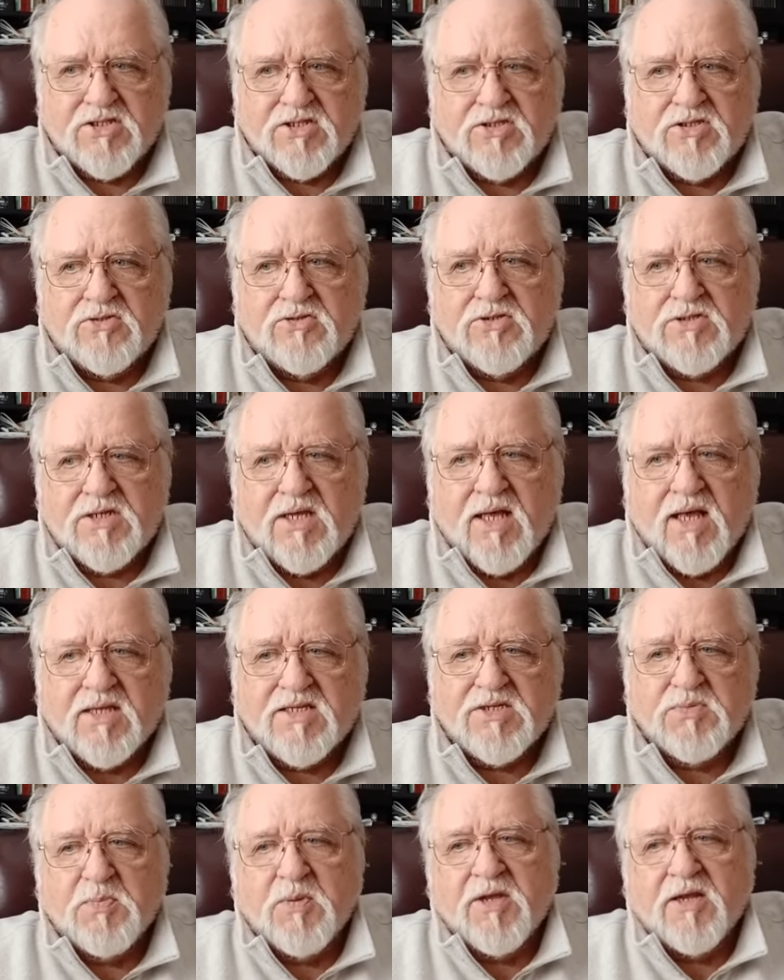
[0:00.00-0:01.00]
And usually I
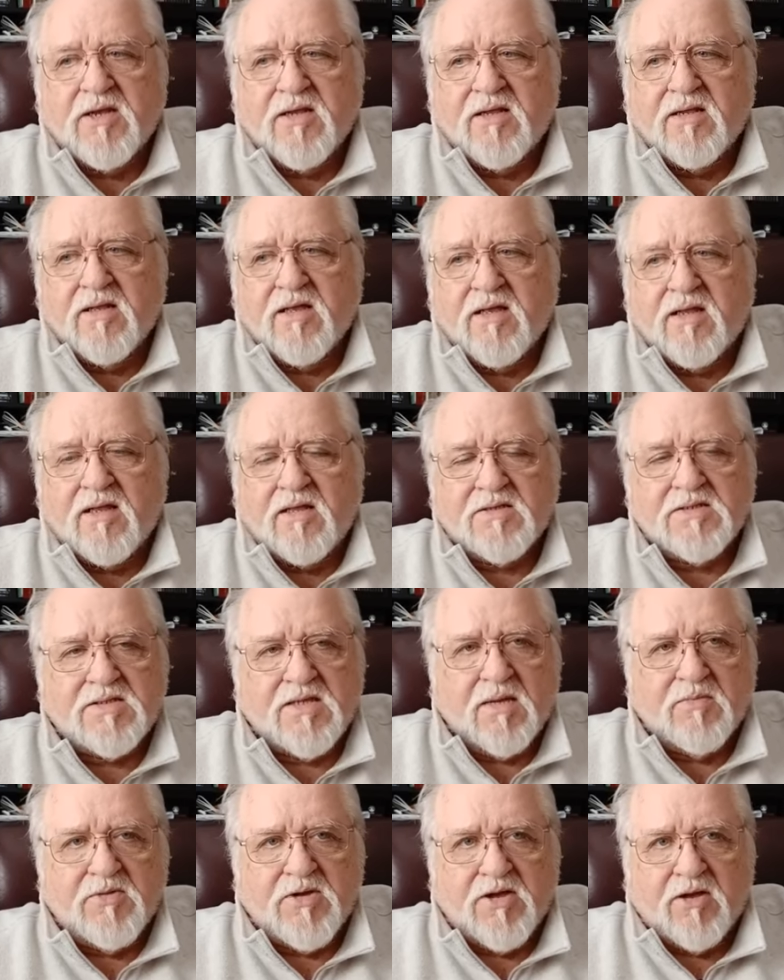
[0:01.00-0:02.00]
spend a long
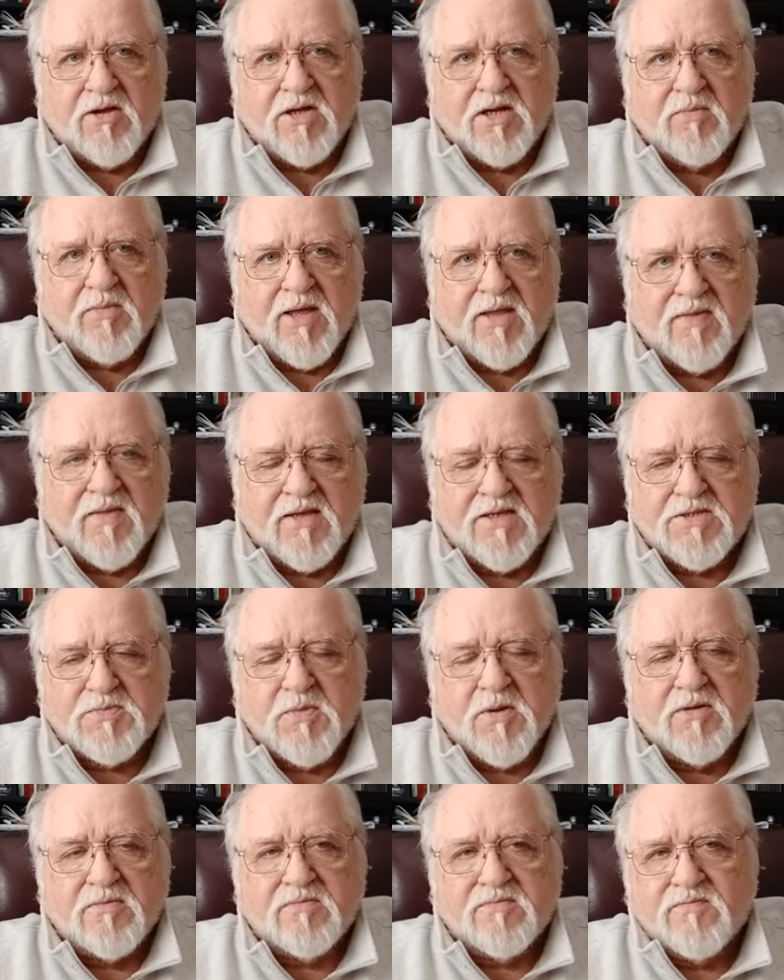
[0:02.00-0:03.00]
time talking about these,
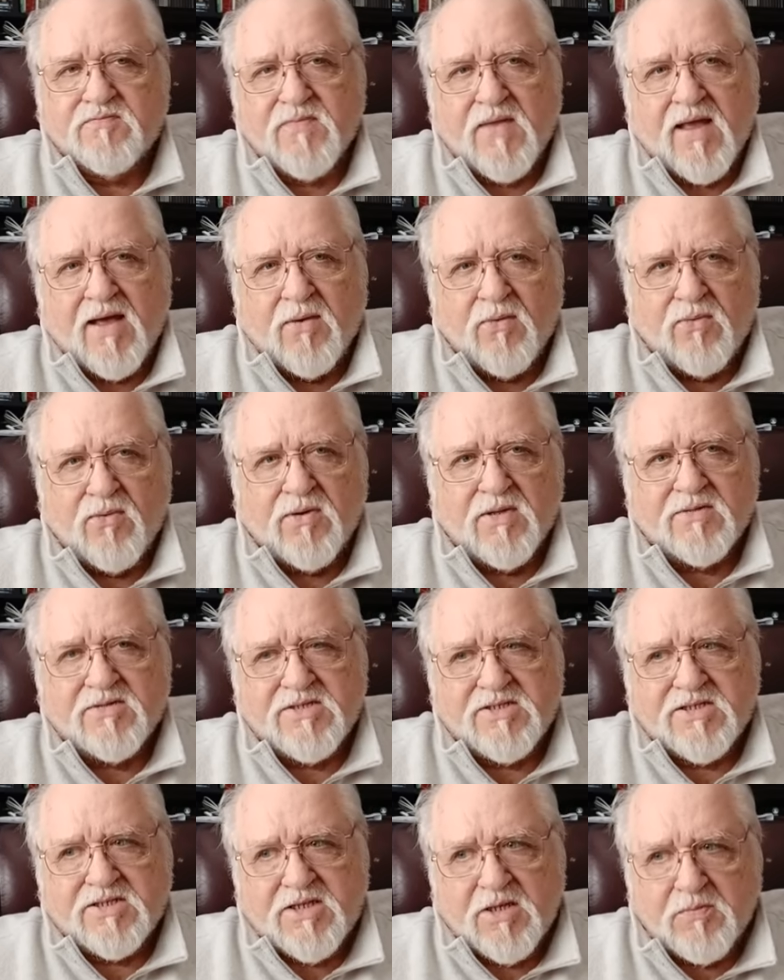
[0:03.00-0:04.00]
but I want to
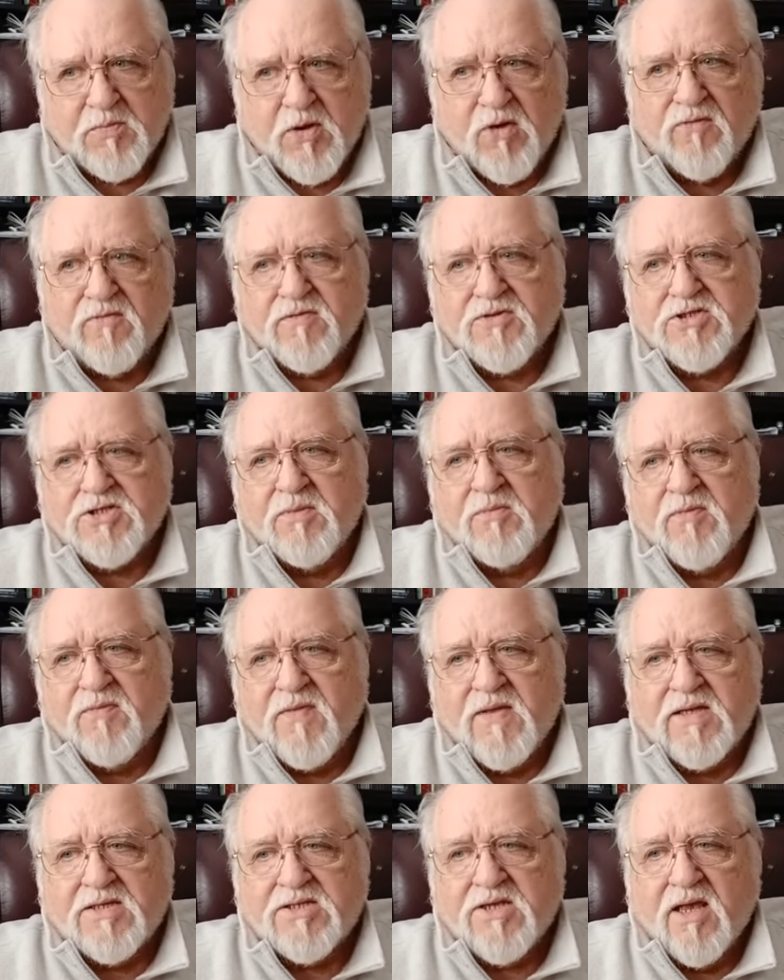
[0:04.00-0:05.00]
skip over some of
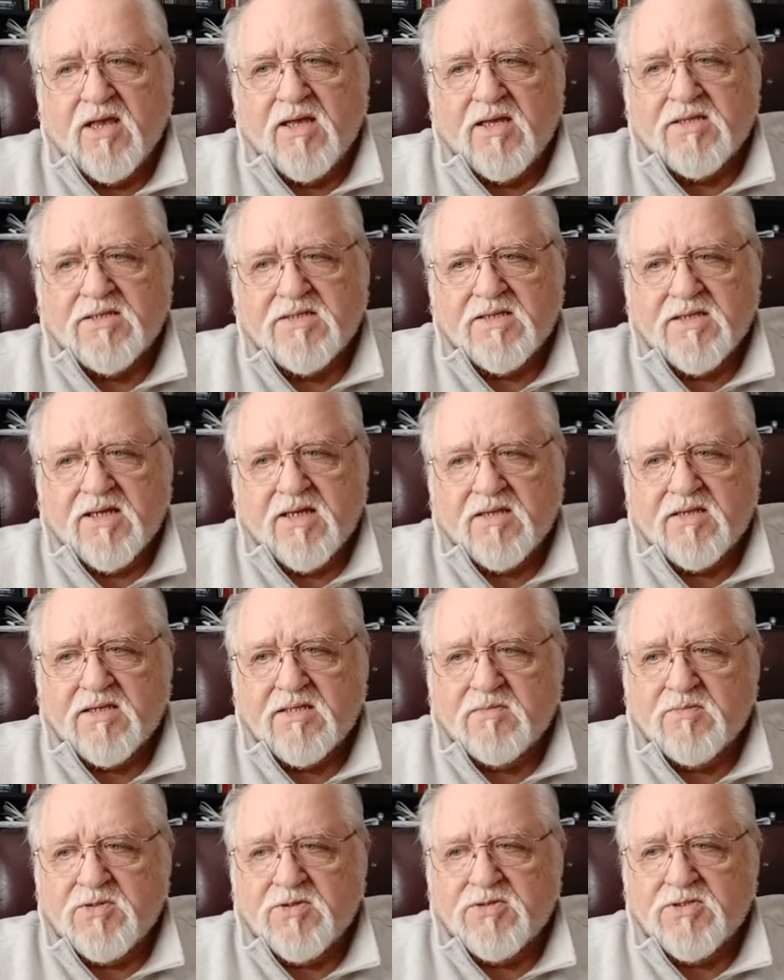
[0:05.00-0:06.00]
this to get to
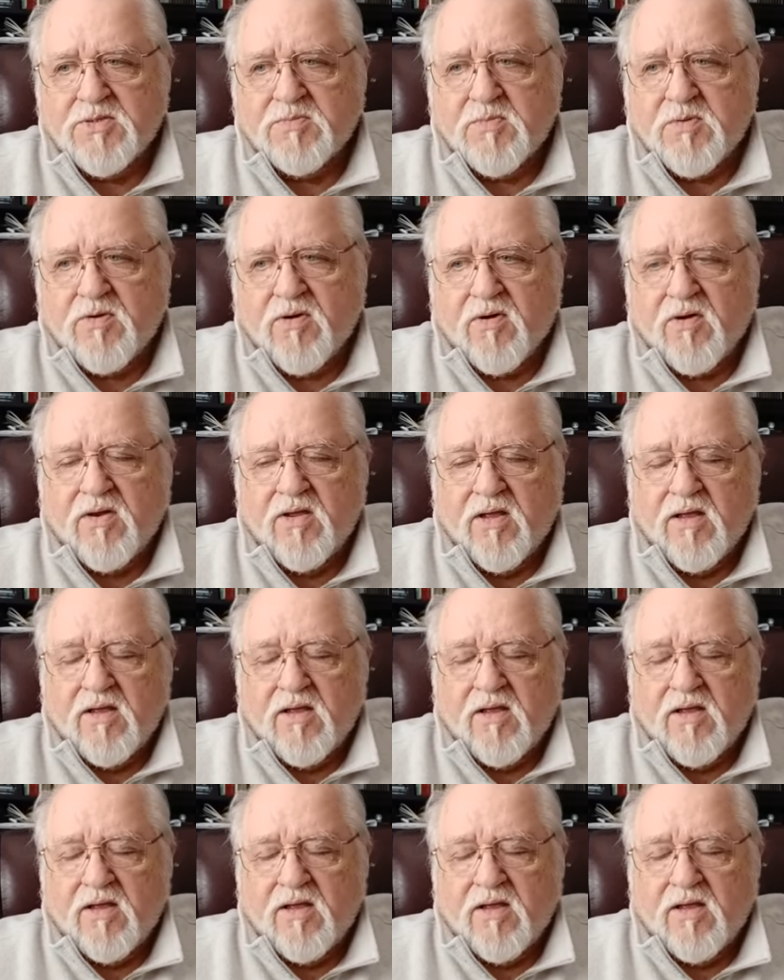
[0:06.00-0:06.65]
the music part.